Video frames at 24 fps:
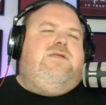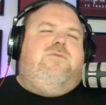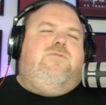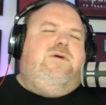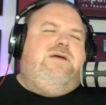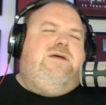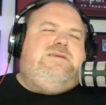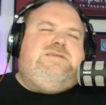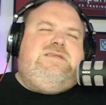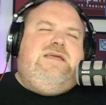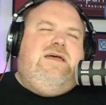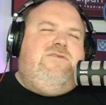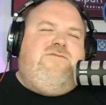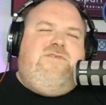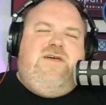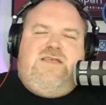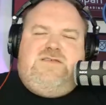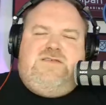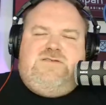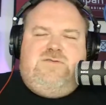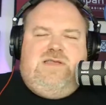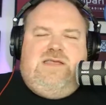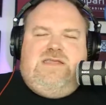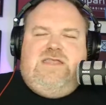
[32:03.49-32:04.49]
West Ham
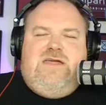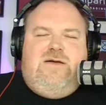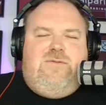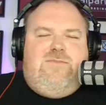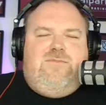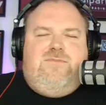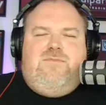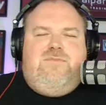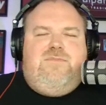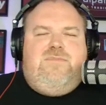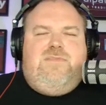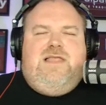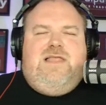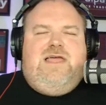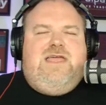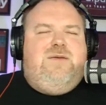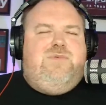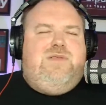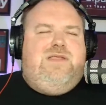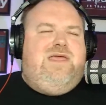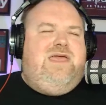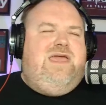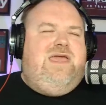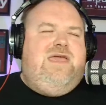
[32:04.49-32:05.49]
fans will end up
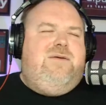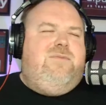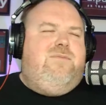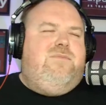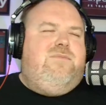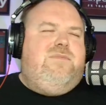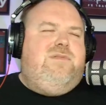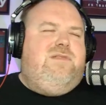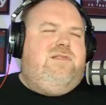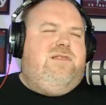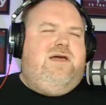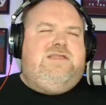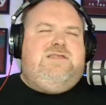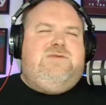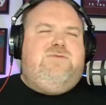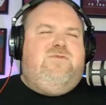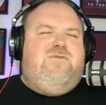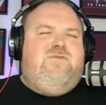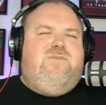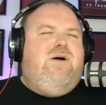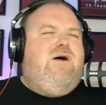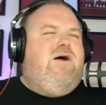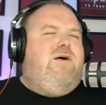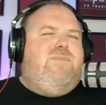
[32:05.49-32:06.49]
labelling him, like they did
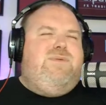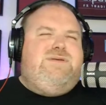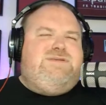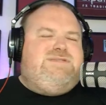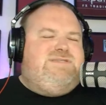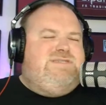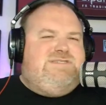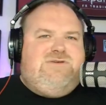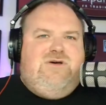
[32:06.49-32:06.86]
with Mark, Mr.